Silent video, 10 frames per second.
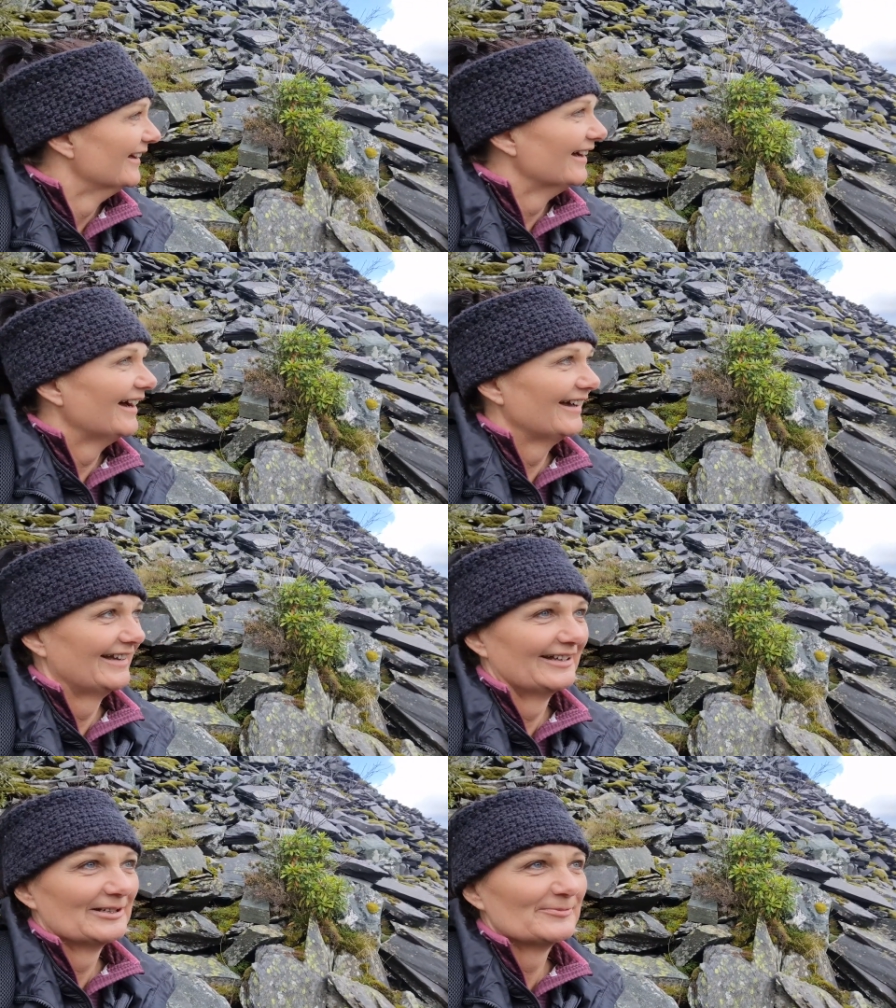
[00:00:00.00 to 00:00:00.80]

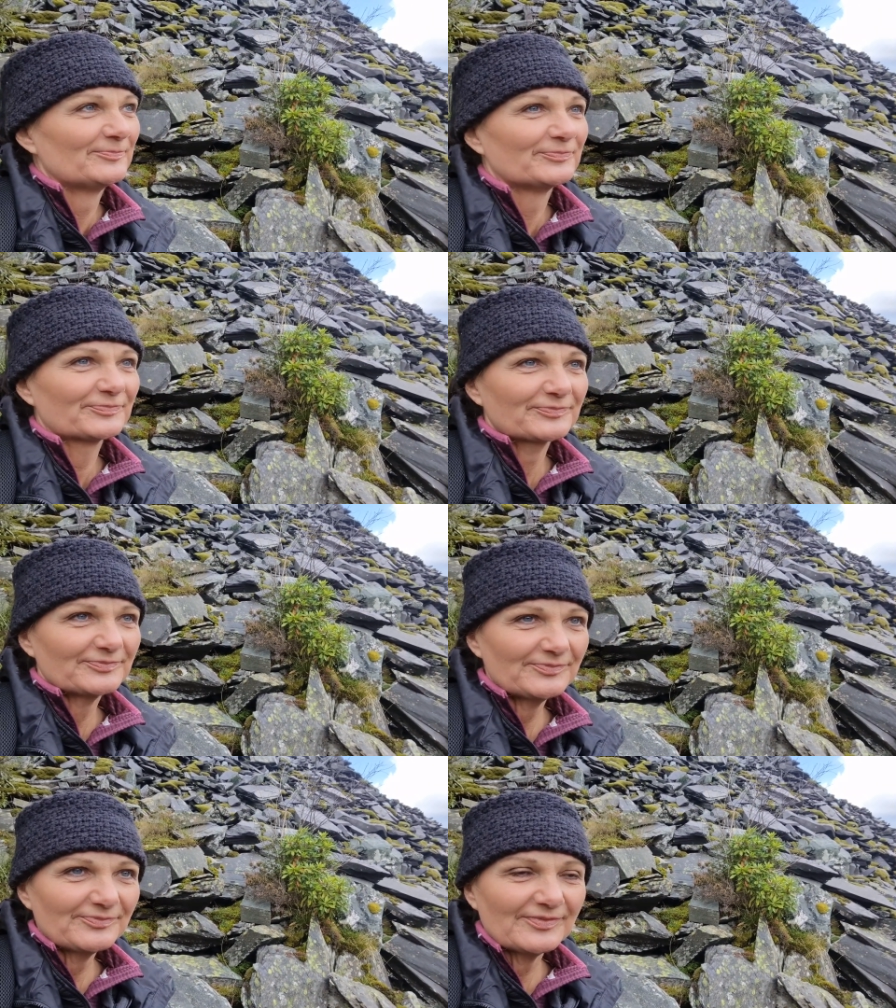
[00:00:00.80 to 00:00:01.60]

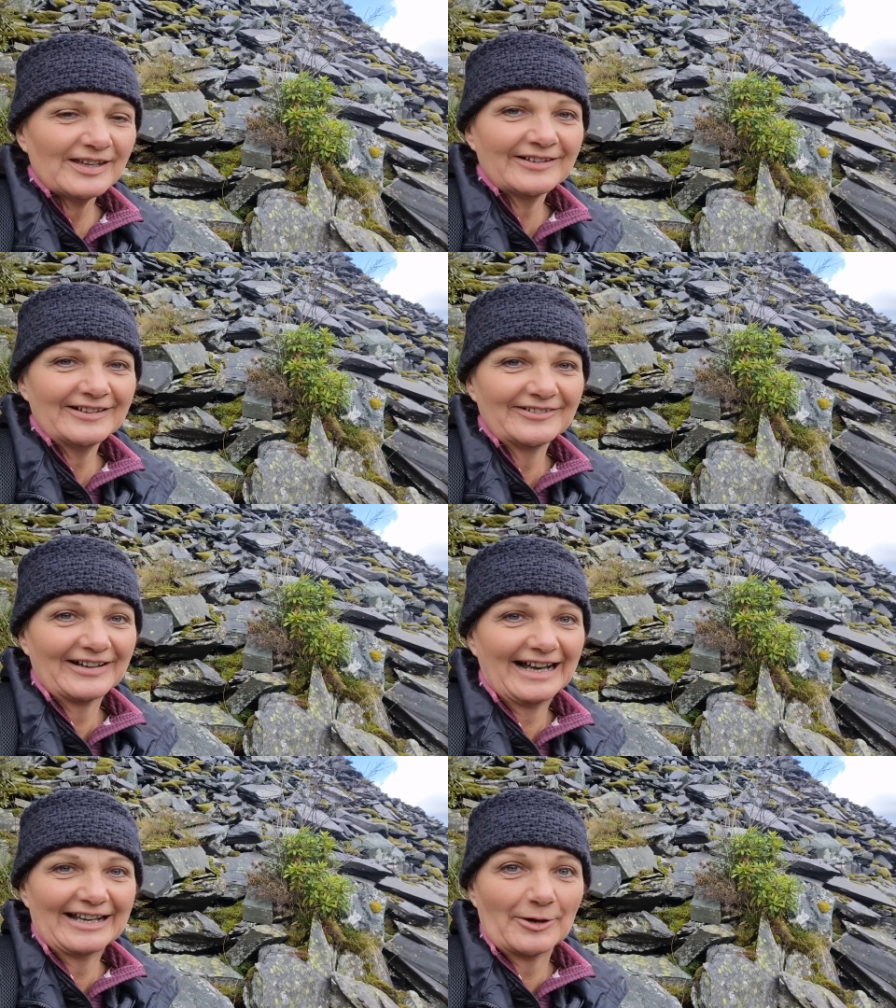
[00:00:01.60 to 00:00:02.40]
Oh,
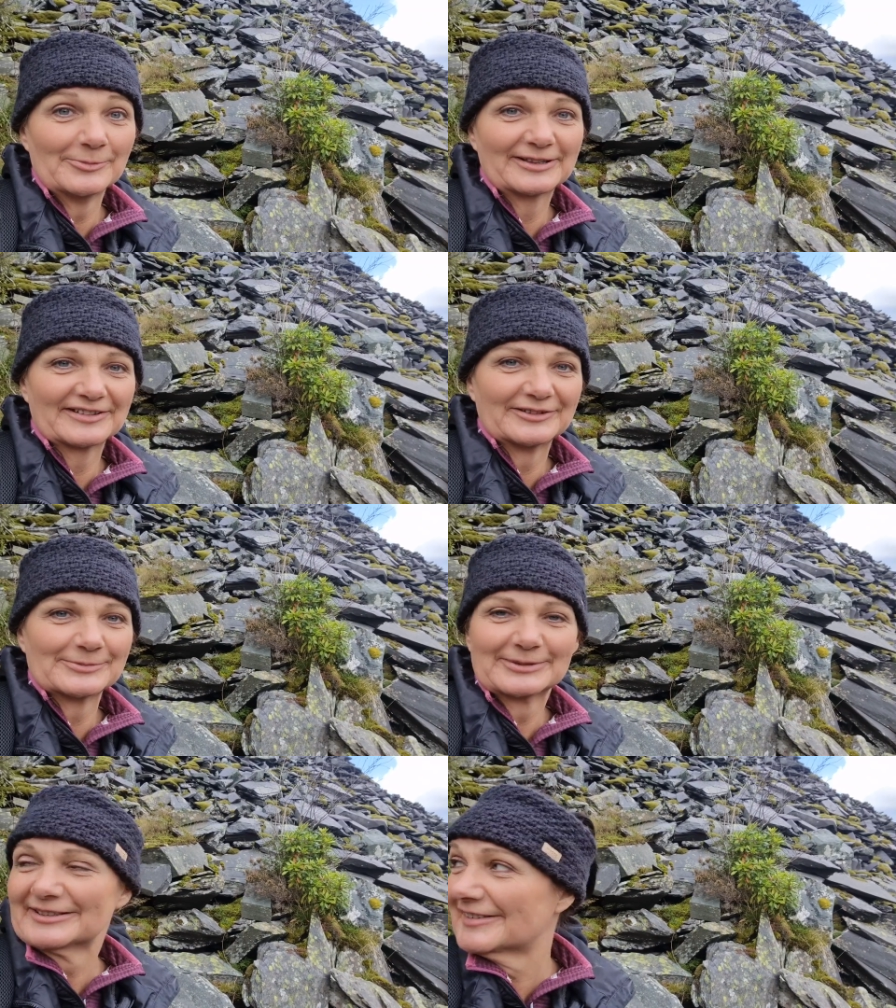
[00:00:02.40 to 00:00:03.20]
right, onwards and
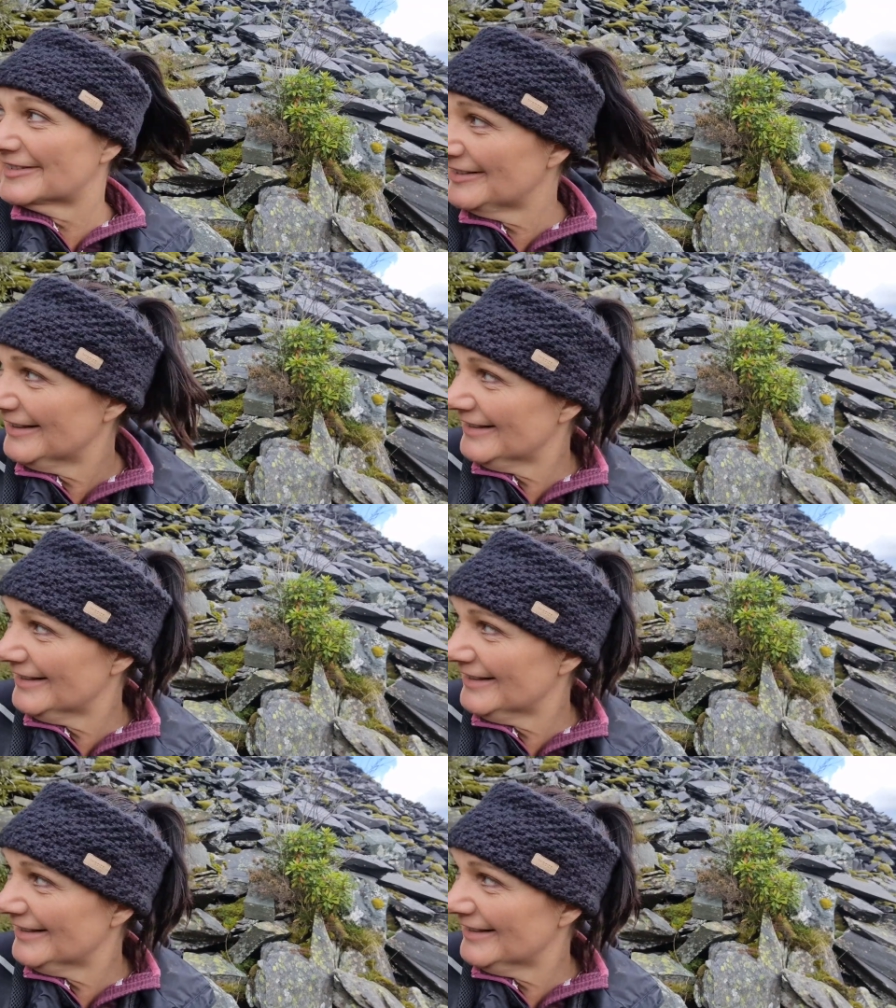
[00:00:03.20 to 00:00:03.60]
upwards.